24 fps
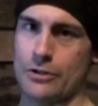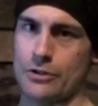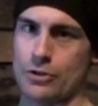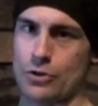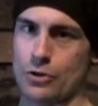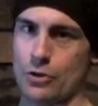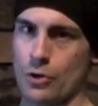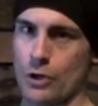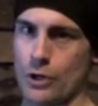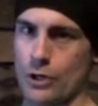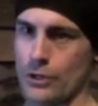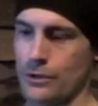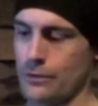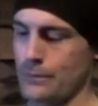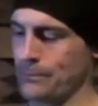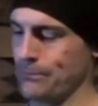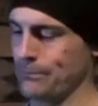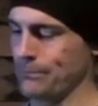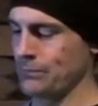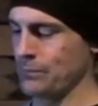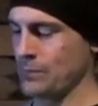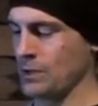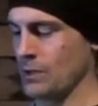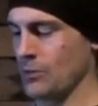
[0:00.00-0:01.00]
hitch cord
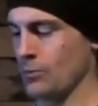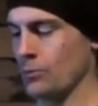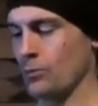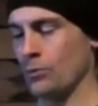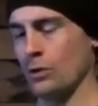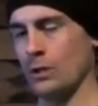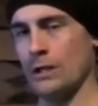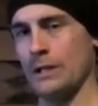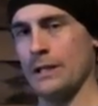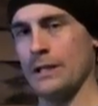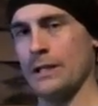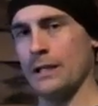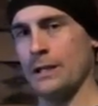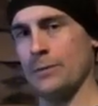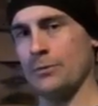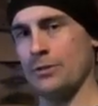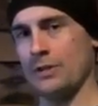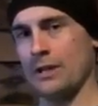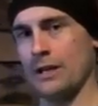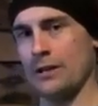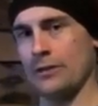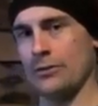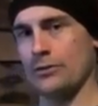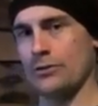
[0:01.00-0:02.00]
really
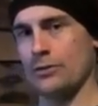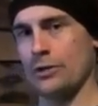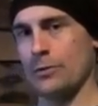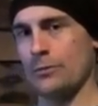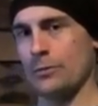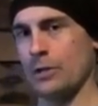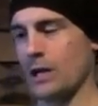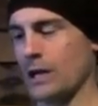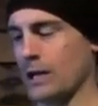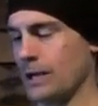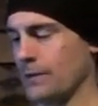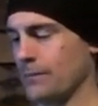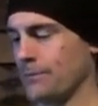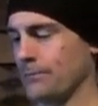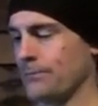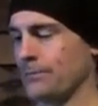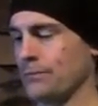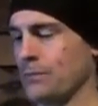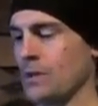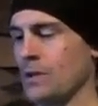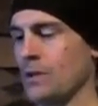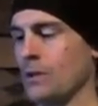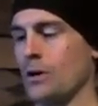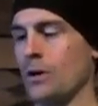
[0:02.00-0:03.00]
keeps that streamline.
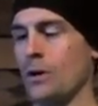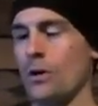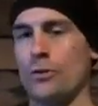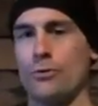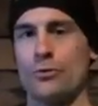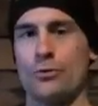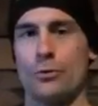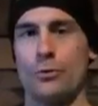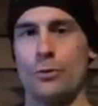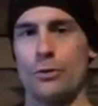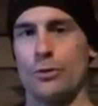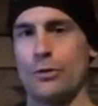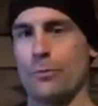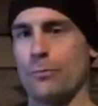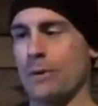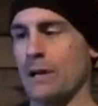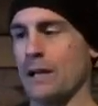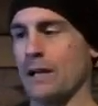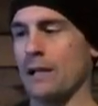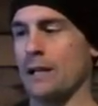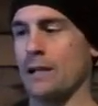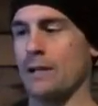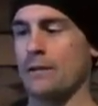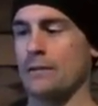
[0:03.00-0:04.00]
Also with the
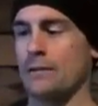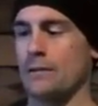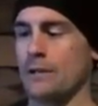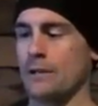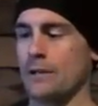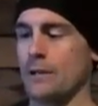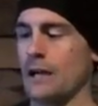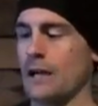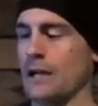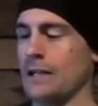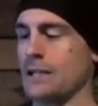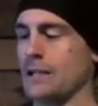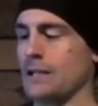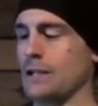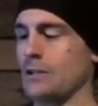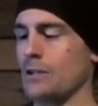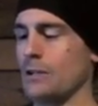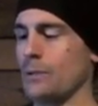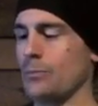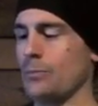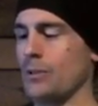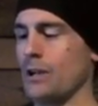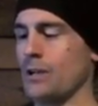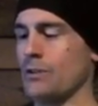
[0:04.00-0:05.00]
becket, I can
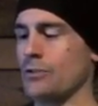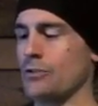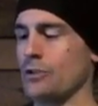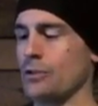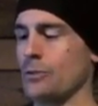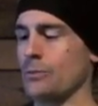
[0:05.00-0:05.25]
clip that